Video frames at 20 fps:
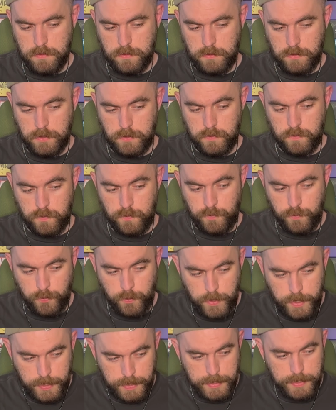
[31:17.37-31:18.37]
could
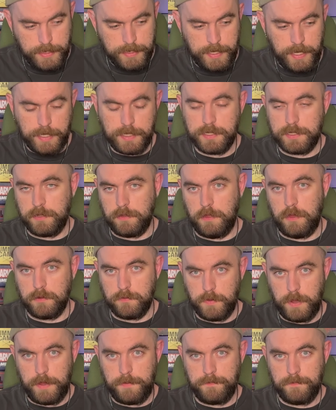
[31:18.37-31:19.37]
really take this a long way.